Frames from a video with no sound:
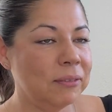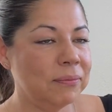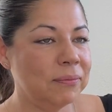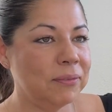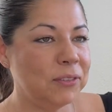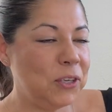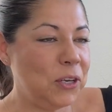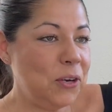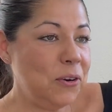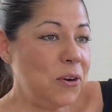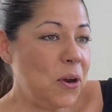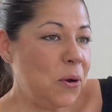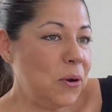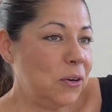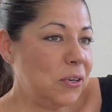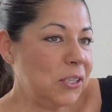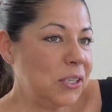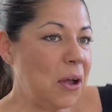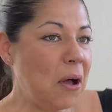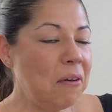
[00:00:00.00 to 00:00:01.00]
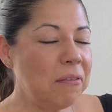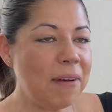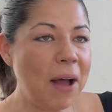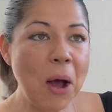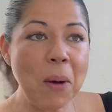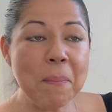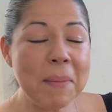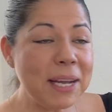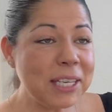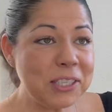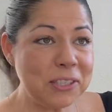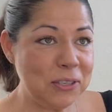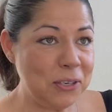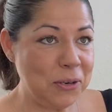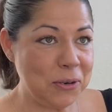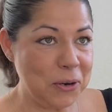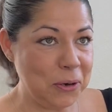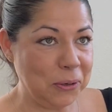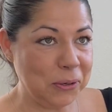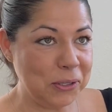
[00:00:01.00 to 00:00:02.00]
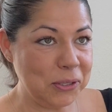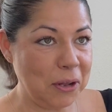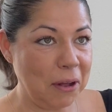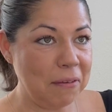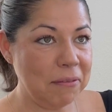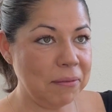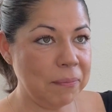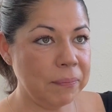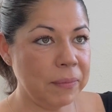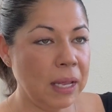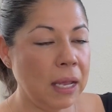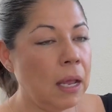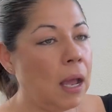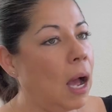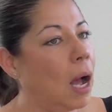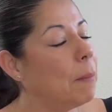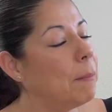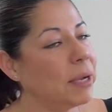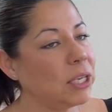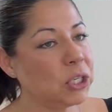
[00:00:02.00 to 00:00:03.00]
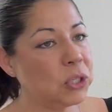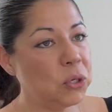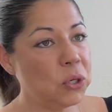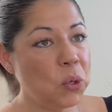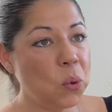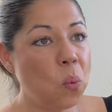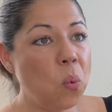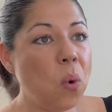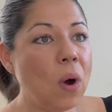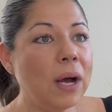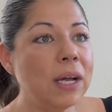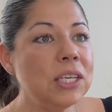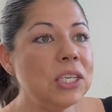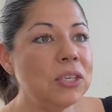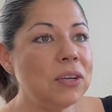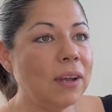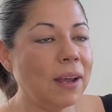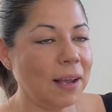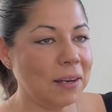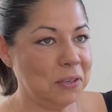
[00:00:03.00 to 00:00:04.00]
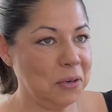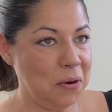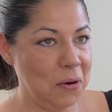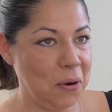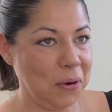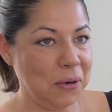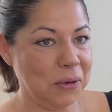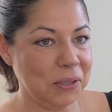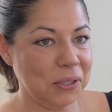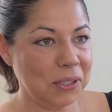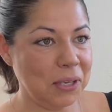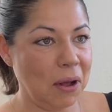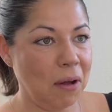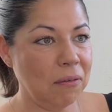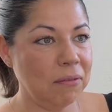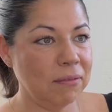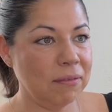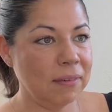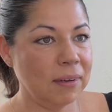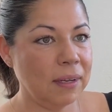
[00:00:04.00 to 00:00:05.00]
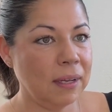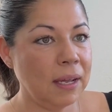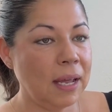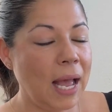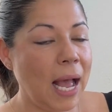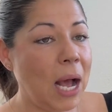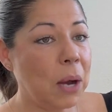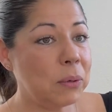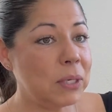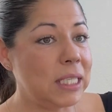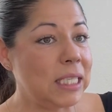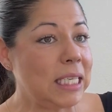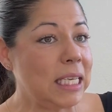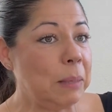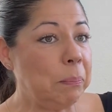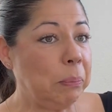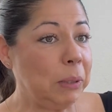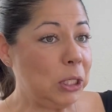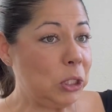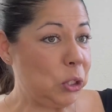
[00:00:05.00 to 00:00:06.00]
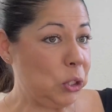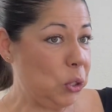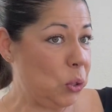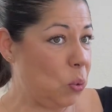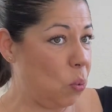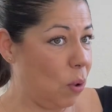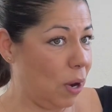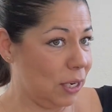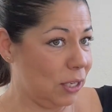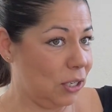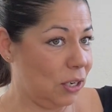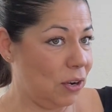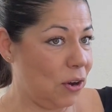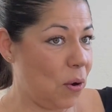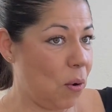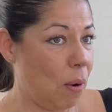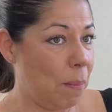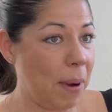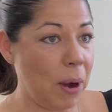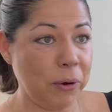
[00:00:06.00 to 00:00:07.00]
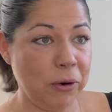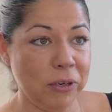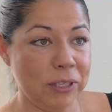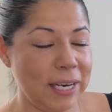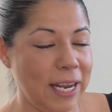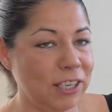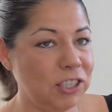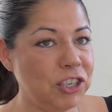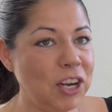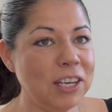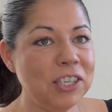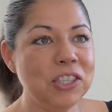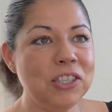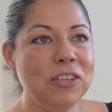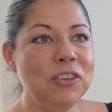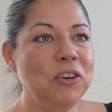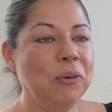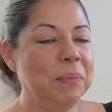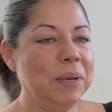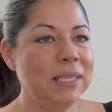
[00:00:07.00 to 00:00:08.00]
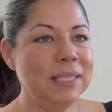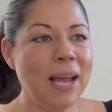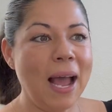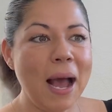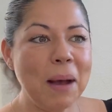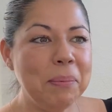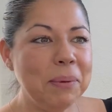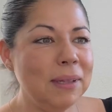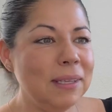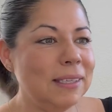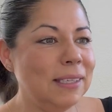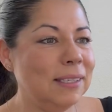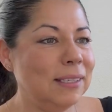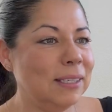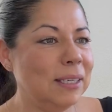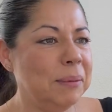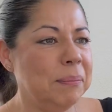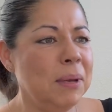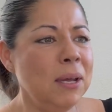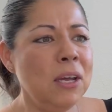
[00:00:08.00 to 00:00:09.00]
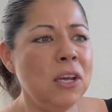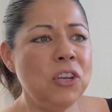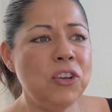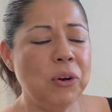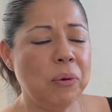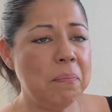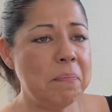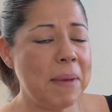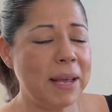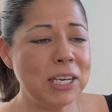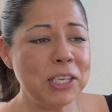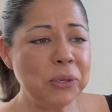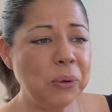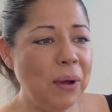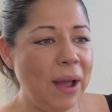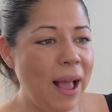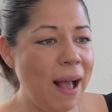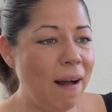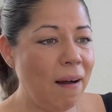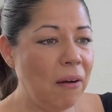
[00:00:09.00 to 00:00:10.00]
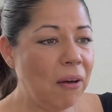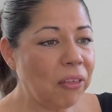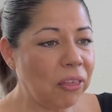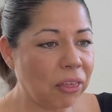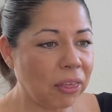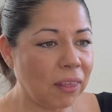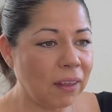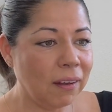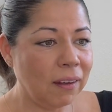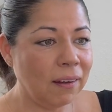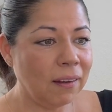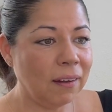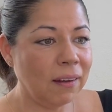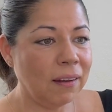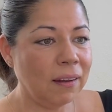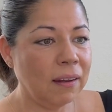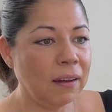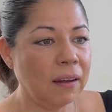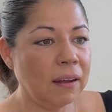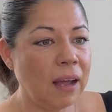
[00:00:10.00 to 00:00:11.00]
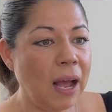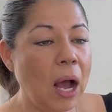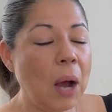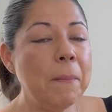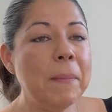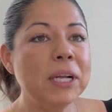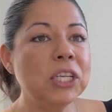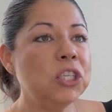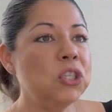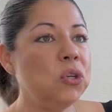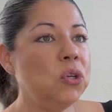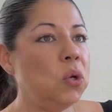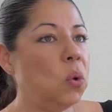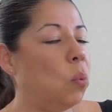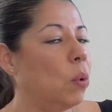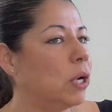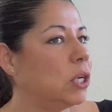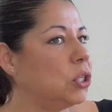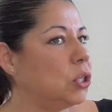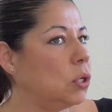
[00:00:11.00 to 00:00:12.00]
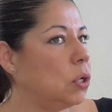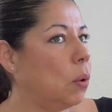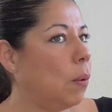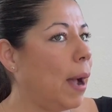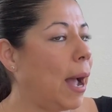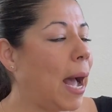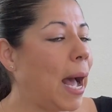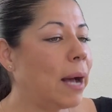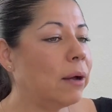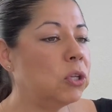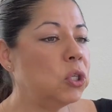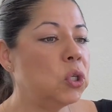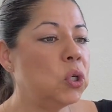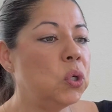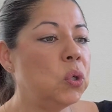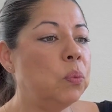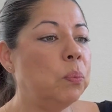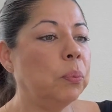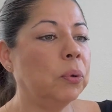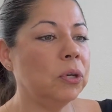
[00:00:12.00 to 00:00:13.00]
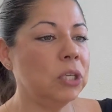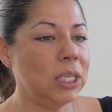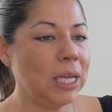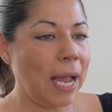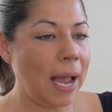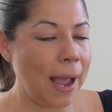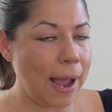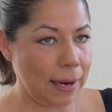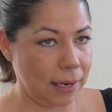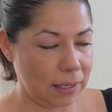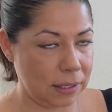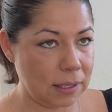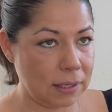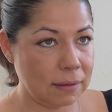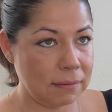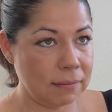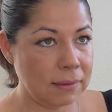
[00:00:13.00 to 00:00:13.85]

Do you know yourself? How much do you know yourself? How much do you want to get to know yourself? How deeply do you want to know about your digestion, your metabolism, your mental health? How much do you want to know how to protect